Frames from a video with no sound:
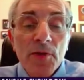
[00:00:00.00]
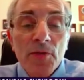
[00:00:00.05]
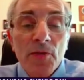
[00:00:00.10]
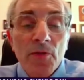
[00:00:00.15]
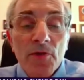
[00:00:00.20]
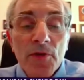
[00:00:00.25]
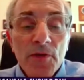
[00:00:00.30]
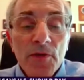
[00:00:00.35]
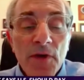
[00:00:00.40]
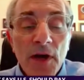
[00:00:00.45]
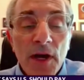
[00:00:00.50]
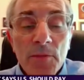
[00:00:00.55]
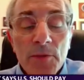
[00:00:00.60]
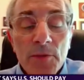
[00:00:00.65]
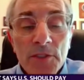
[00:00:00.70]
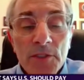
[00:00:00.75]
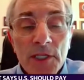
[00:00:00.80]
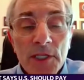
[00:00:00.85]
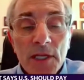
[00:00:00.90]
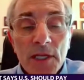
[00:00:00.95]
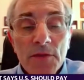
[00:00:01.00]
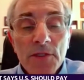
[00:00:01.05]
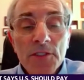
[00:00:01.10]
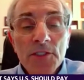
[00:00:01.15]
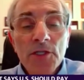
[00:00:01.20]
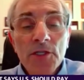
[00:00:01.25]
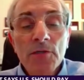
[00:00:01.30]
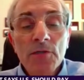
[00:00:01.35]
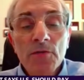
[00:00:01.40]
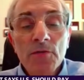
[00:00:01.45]
30-35% that's
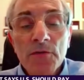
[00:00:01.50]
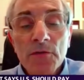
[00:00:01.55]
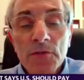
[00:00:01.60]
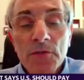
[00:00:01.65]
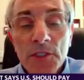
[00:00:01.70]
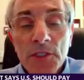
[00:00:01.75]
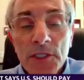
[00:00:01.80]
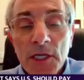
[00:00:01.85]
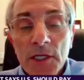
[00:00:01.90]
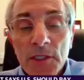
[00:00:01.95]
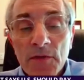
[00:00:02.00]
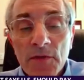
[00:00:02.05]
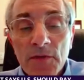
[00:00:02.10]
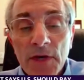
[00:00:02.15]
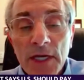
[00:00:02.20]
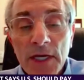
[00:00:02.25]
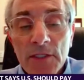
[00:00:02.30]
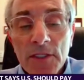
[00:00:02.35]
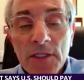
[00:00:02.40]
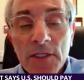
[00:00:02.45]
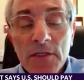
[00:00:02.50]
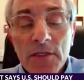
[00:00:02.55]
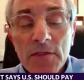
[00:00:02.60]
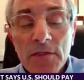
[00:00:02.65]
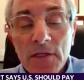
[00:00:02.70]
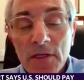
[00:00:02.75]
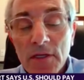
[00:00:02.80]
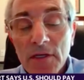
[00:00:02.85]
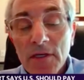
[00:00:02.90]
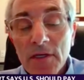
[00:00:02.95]
going to refuse to take the vaccine.
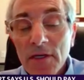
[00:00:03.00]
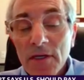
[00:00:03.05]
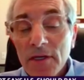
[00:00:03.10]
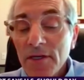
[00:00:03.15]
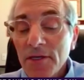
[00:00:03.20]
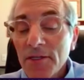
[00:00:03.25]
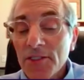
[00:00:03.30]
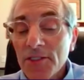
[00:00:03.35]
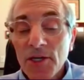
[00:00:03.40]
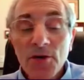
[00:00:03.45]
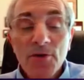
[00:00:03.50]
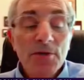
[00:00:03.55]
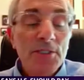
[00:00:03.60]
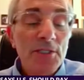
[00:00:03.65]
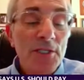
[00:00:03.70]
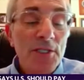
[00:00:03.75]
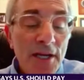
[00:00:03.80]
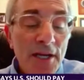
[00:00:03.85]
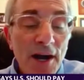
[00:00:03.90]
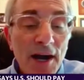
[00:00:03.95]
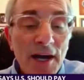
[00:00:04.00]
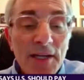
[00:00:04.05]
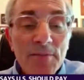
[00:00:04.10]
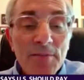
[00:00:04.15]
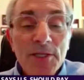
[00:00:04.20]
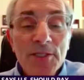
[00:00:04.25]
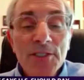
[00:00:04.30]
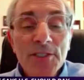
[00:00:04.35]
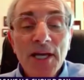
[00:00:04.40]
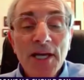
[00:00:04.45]
So as an
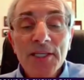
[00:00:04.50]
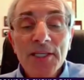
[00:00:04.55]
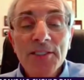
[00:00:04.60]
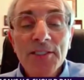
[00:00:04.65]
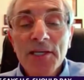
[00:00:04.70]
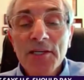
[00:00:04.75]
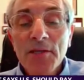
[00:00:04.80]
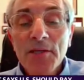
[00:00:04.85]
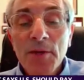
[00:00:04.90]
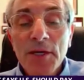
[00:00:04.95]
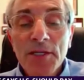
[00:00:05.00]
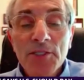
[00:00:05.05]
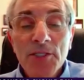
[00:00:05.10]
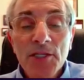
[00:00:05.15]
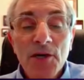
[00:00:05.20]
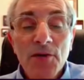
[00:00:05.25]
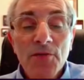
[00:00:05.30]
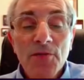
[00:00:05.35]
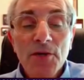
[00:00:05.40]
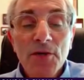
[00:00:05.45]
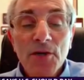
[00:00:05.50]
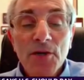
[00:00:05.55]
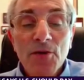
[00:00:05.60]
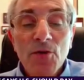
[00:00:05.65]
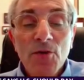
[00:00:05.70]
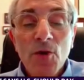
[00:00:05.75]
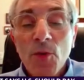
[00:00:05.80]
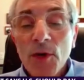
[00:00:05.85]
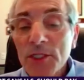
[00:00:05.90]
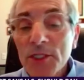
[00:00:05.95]
economist, I say to myself,
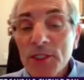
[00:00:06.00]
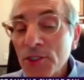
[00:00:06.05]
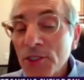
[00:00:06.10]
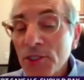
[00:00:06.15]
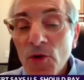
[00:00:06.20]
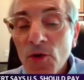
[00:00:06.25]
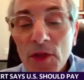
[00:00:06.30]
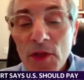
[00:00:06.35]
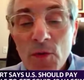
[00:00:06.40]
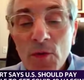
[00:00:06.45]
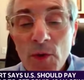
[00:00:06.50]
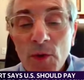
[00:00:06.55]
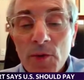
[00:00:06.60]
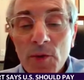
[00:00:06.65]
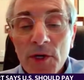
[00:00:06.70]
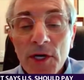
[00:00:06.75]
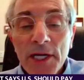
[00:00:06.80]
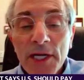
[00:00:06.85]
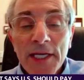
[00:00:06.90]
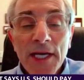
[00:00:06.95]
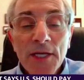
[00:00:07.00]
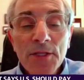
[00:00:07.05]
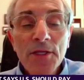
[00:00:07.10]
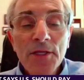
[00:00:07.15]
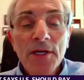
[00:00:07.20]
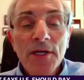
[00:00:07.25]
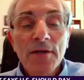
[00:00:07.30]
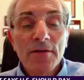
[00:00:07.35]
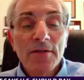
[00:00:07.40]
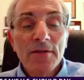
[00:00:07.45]
well, what's the only way we're going to get
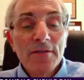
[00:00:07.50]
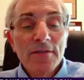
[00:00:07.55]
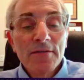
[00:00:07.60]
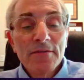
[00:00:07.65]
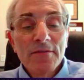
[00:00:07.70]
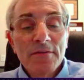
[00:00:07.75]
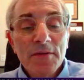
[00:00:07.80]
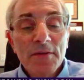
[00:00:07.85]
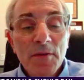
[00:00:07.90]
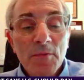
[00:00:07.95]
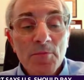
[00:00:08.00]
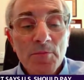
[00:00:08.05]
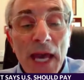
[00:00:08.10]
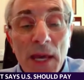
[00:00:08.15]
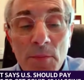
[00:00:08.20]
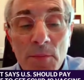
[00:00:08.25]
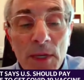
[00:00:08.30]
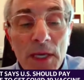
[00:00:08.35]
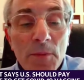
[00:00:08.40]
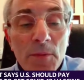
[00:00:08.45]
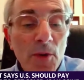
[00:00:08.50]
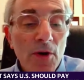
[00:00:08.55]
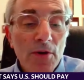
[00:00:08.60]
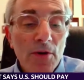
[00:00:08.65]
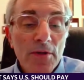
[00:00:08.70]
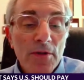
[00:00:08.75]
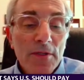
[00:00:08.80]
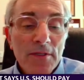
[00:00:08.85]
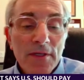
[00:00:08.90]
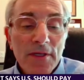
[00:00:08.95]
there? Pay people.
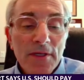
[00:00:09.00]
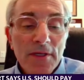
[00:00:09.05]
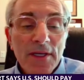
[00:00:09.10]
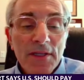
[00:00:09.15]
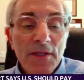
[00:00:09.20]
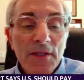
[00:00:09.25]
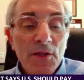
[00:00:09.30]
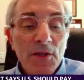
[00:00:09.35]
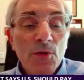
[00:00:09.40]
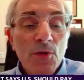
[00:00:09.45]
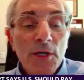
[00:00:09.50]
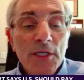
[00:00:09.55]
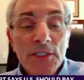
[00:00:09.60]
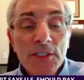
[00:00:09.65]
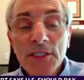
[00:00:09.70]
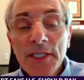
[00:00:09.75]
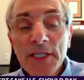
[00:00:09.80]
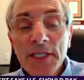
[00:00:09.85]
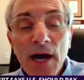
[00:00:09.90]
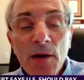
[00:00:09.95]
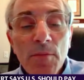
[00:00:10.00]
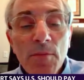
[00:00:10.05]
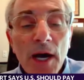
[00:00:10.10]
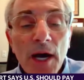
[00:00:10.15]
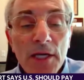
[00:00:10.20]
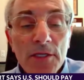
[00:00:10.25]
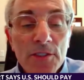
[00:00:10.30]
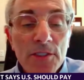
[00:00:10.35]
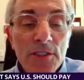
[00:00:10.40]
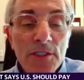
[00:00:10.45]
Now, the question is, how
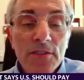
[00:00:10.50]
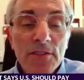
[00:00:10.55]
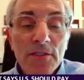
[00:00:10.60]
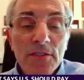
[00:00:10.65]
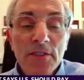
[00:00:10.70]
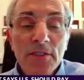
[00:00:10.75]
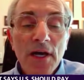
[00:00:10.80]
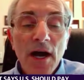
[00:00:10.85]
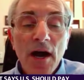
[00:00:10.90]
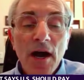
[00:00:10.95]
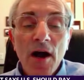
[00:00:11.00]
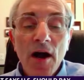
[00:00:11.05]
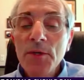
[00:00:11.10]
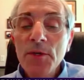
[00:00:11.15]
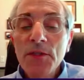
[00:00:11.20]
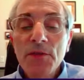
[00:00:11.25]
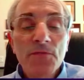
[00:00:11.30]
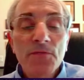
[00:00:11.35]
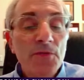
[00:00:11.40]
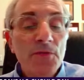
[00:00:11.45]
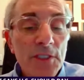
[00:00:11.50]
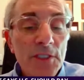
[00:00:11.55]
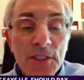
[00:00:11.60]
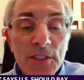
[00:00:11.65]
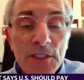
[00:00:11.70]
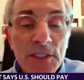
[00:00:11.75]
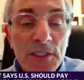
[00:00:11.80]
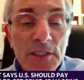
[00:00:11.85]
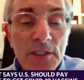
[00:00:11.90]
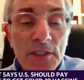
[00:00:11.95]
much? I'll be the first
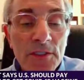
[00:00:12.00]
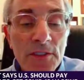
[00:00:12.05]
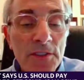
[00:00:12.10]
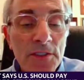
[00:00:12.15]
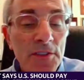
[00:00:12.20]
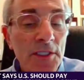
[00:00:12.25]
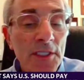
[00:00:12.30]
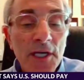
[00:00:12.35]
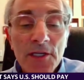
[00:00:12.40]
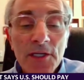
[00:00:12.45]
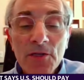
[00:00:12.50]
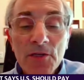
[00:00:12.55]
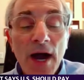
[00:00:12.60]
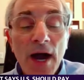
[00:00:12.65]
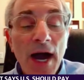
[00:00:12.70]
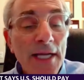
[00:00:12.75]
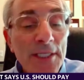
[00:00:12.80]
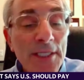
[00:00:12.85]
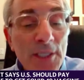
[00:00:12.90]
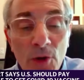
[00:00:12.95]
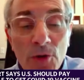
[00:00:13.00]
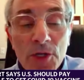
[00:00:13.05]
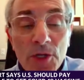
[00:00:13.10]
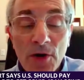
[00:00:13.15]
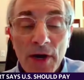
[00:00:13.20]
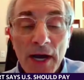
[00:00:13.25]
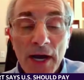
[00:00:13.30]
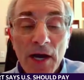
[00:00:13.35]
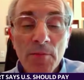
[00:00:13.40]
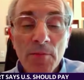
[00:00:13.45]
to tell you, I don't
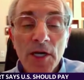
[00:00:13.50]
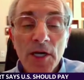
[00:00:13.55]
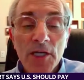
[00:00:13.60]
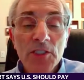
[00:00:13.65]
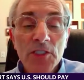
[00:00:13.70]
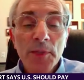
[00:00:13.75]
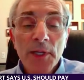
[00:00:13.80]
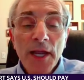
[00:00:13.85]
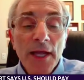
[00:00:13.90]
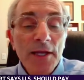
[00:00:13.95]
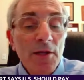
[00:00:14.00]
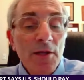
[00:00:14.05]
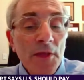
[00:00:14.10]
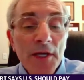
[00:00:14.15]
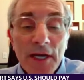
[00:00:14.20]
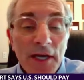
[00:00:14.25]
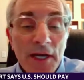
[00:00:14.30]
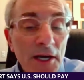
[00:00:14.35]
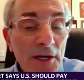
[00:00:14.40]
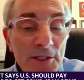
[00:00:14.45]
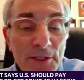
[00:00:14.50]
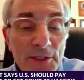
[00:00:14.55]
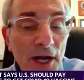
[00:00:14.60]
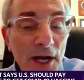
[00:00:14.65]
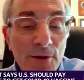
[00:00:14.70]
know how much, but I don't think $100